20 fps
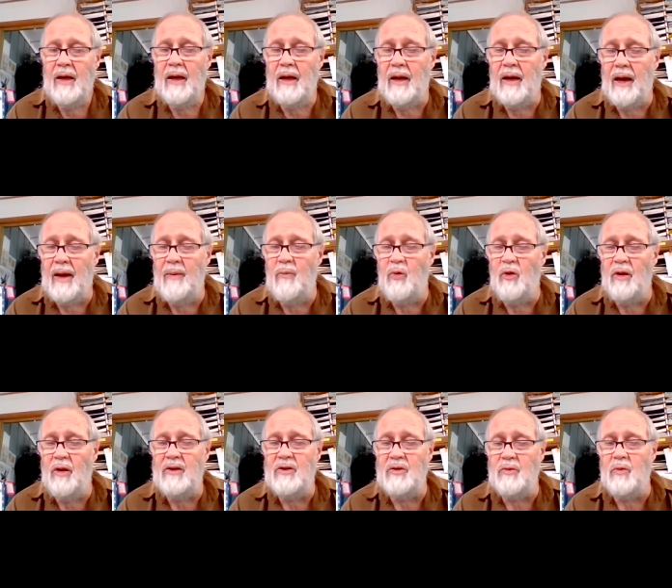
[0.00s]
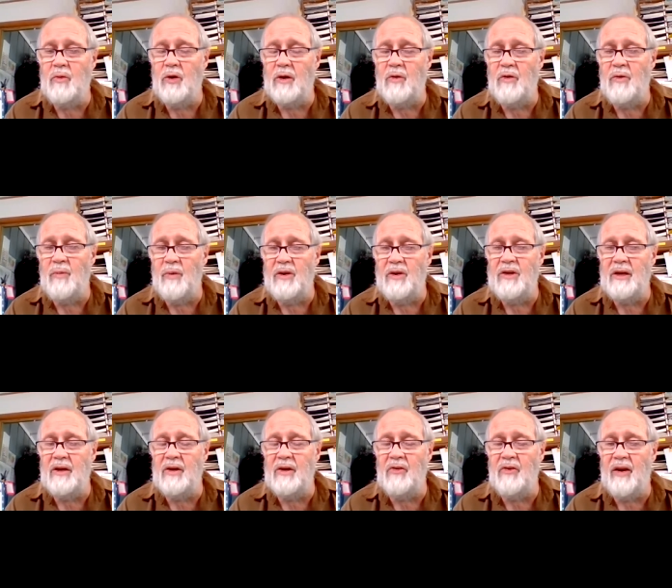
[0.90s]
And I'm willing to work with
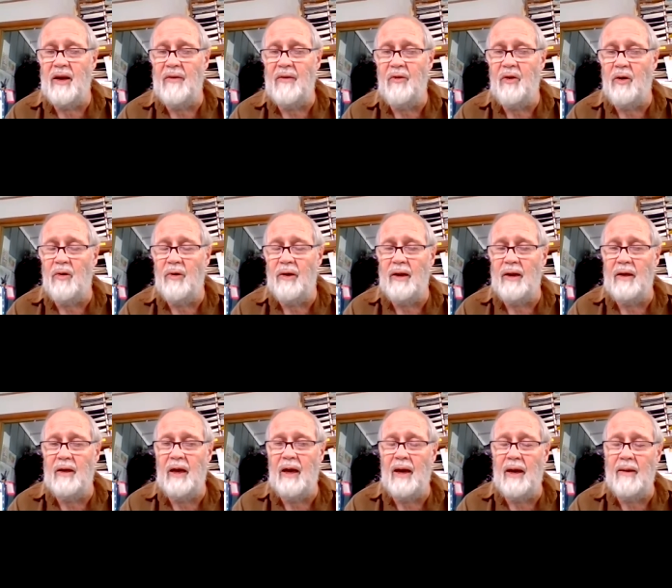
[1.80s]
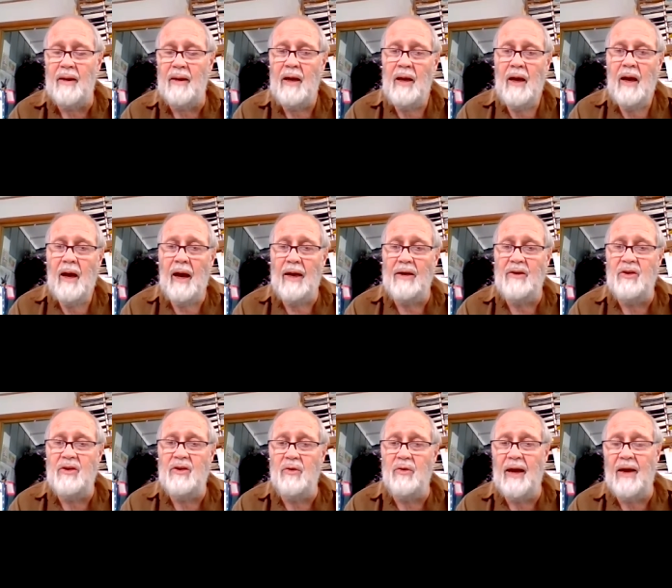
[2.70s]
materials I've already got. I
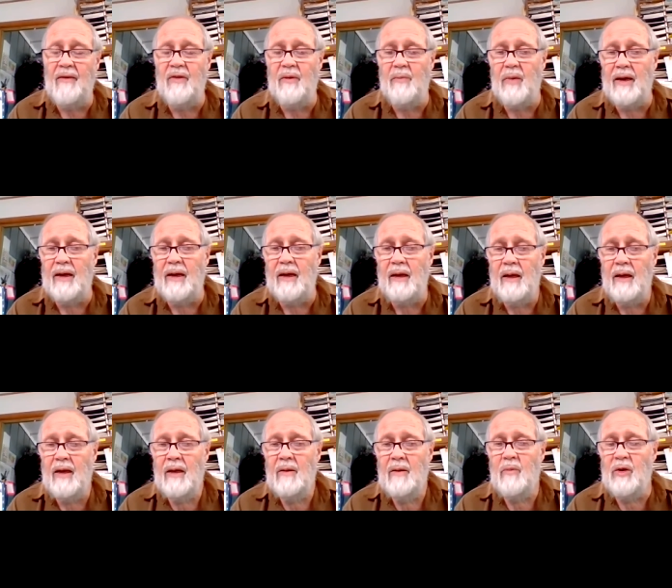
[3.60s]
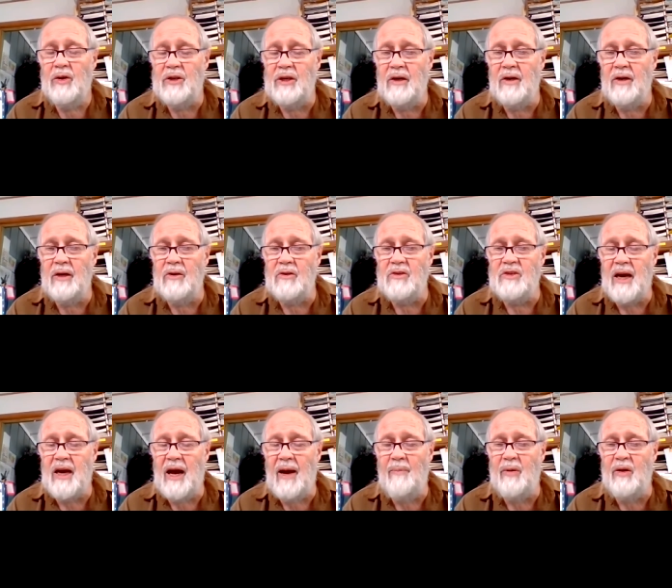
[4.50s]
do have in my materials
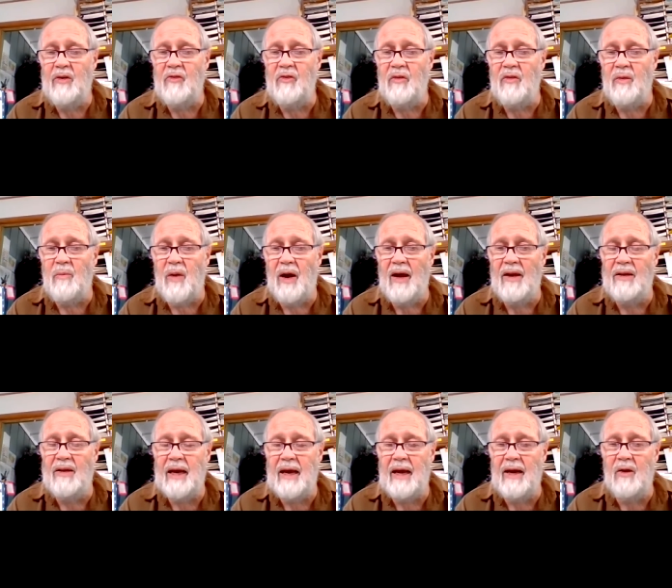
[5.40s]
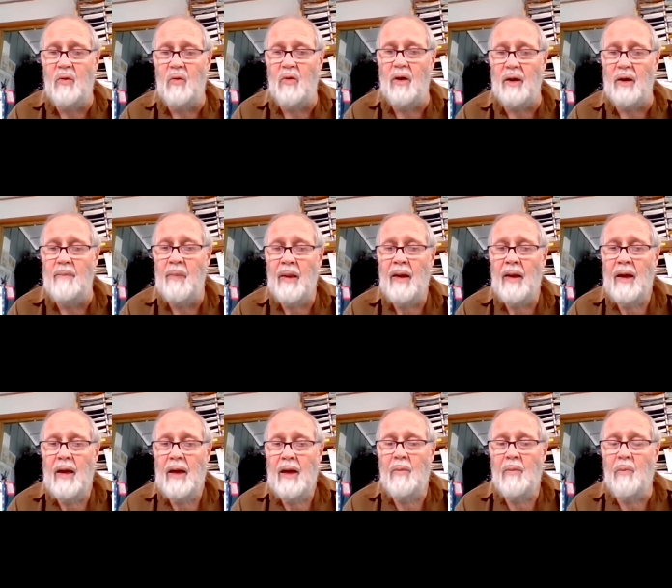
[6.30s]
copies of the Montana one,
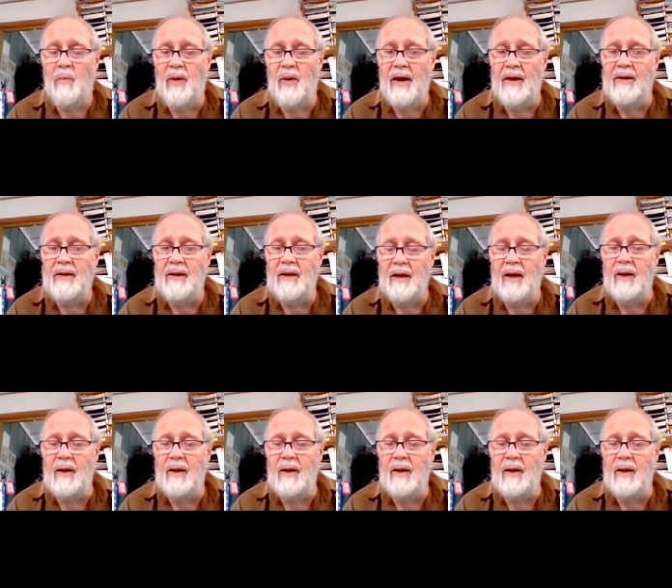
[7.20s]
but